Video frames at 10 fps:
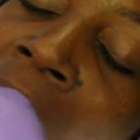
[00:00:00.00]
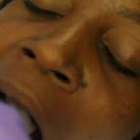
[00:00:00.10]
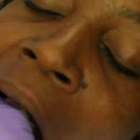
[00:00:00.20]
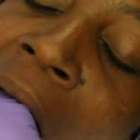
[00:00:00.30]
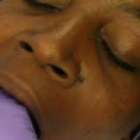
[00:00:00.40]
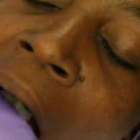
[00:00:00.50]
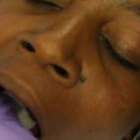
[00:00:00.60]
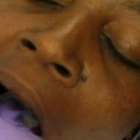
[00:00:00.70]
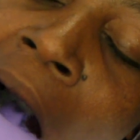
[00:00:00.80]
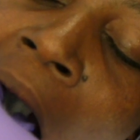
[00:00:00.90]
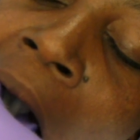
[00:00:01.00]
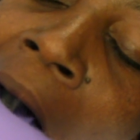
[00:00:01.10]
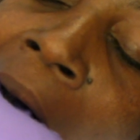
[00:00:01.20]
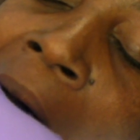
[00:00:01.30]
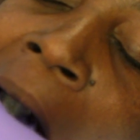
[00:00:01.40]

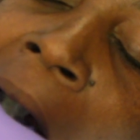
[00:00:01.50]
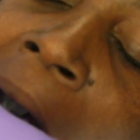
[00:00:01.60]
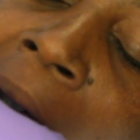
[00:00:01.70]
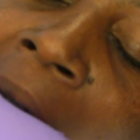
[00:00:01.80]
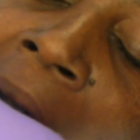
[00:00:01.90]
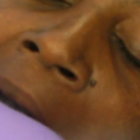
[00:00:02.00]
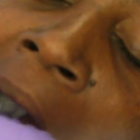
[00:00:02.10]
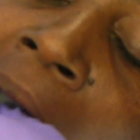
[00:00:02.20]
[no speech]